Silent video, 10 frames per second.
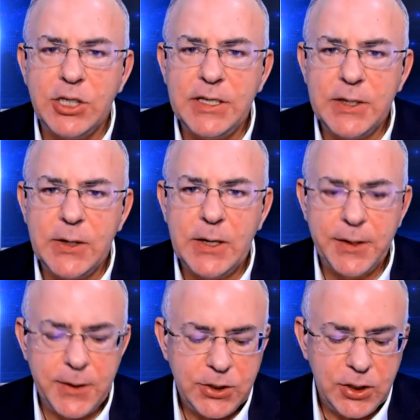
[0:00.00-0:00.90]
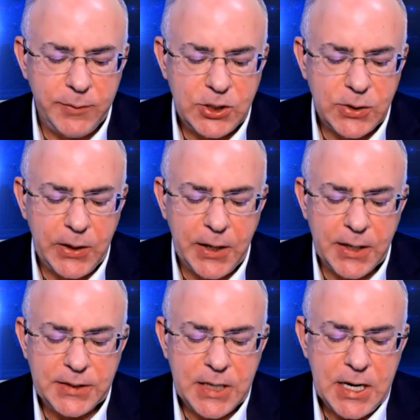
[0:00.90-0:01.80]
She's an author. She'll be
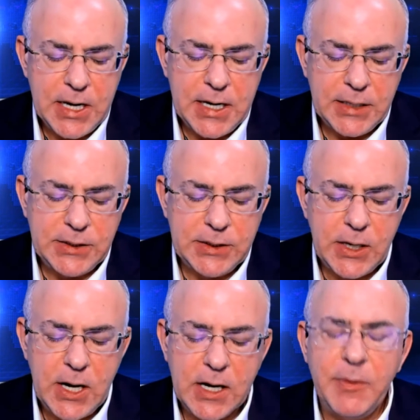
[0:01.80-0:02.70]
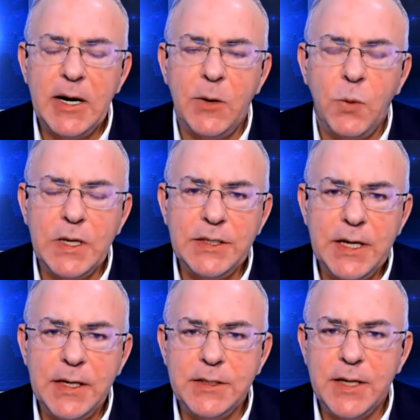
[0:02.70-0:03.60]
joining us to talk about
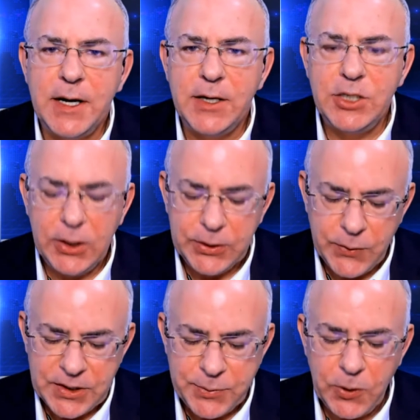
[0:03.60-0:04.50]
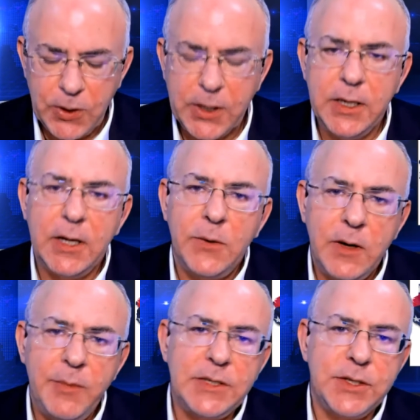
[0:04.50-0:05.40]
what's inside a children's book. And you don't
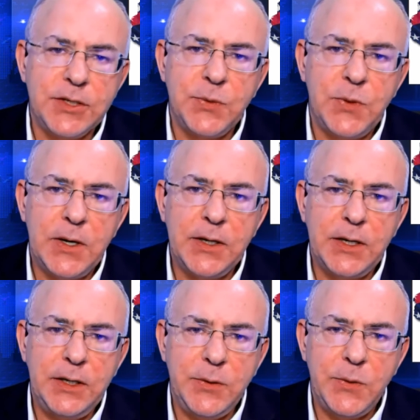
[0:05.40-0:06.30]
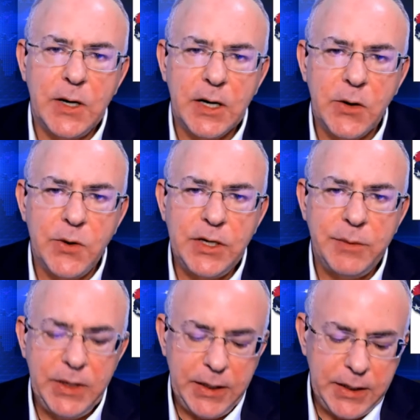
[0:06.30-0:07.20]
want to miss this one. You are going
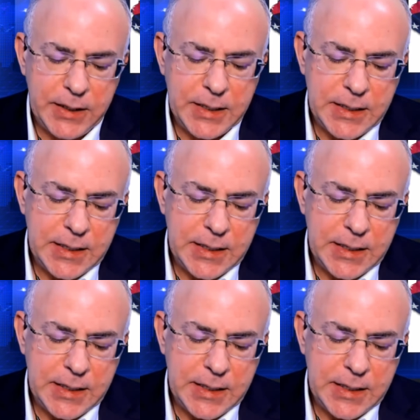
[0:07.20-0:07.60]
to be